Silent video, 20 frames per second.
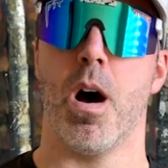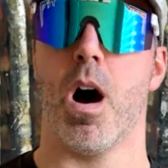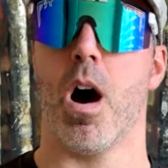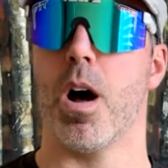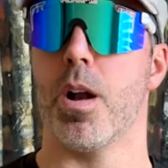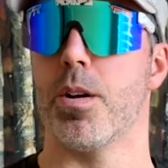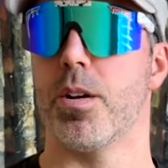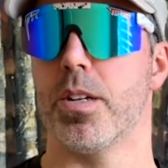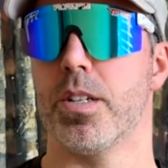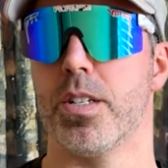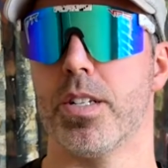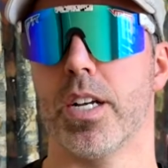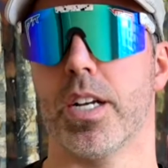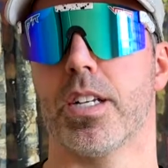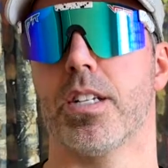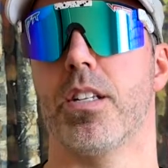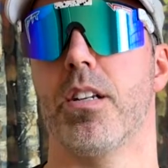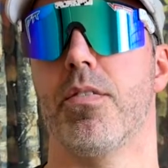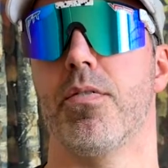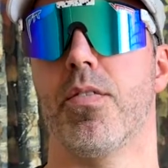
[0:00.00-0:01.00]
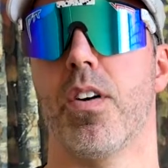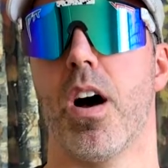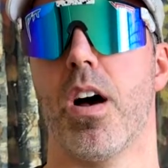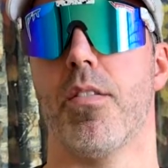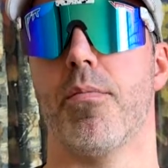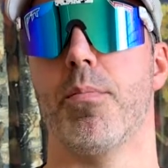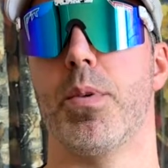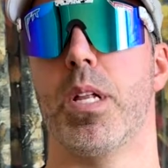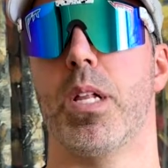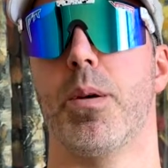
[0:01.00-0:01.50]

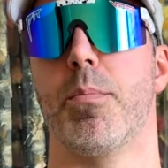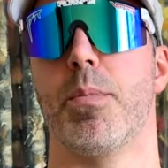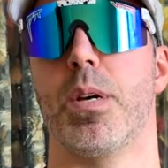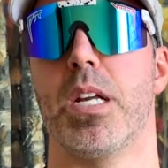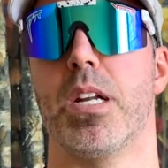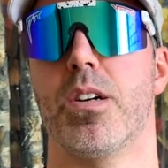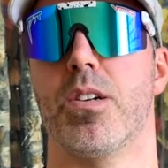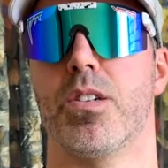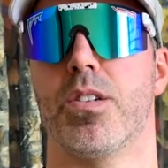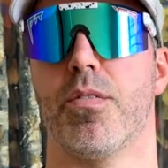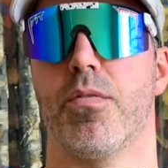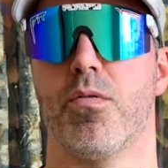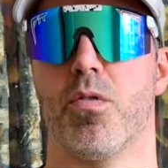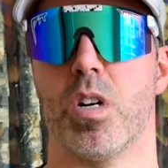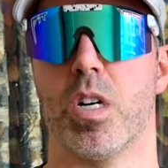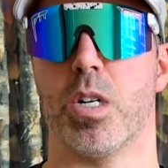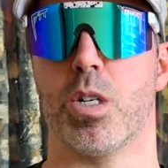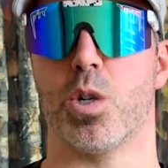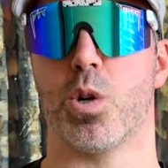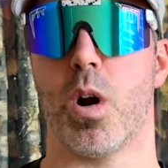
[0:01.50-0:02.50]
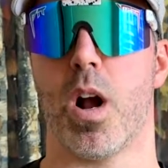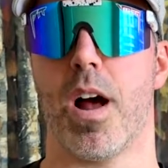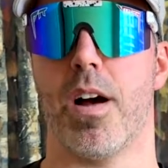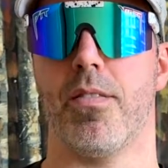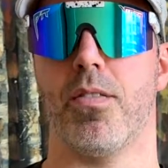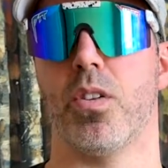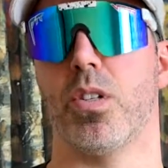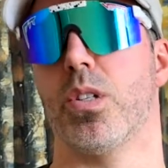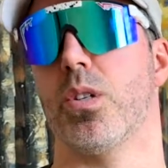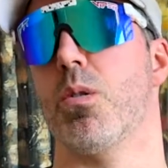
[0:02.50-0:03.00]
165 millimeters of rear
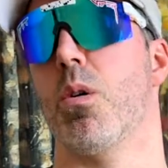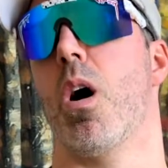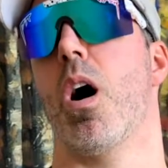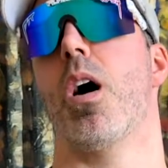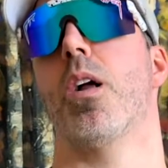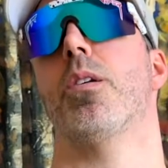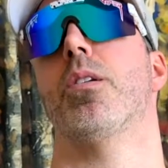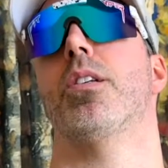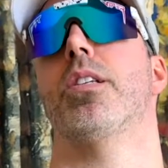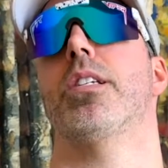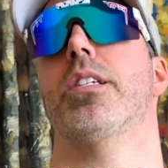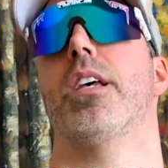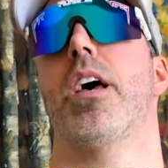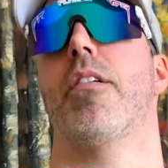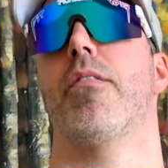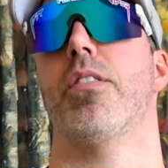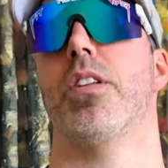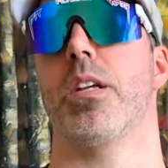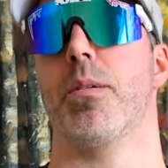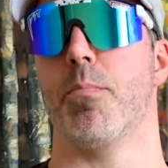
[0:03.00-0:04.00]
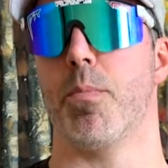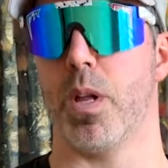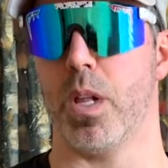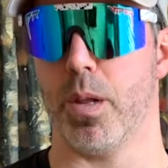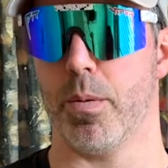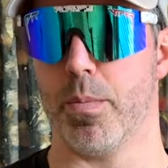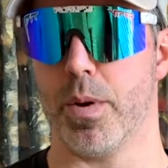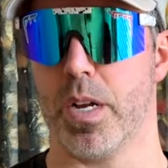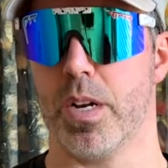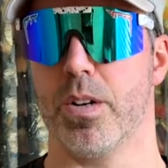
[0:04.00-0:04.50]
travel to 170
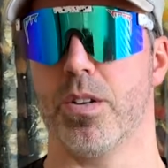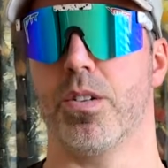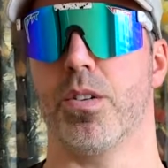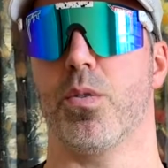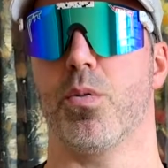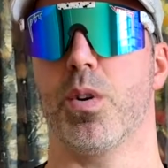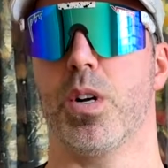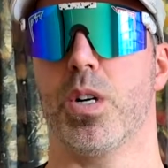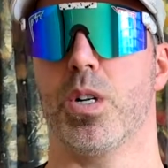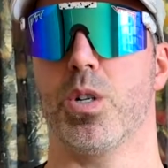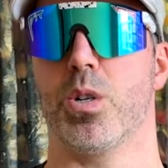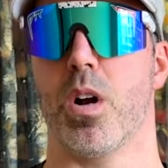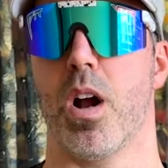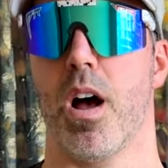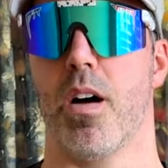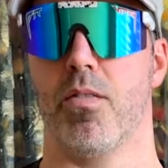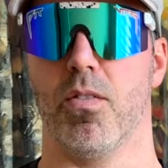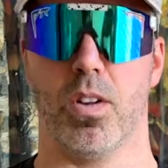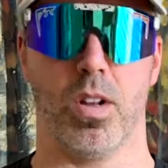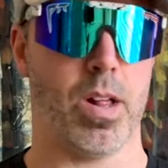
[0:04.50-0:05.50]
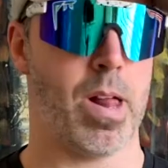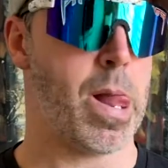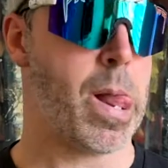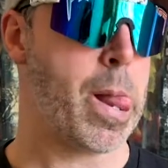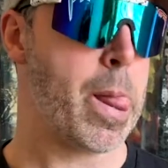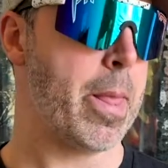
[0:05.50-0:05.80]
millimeters of rear travel.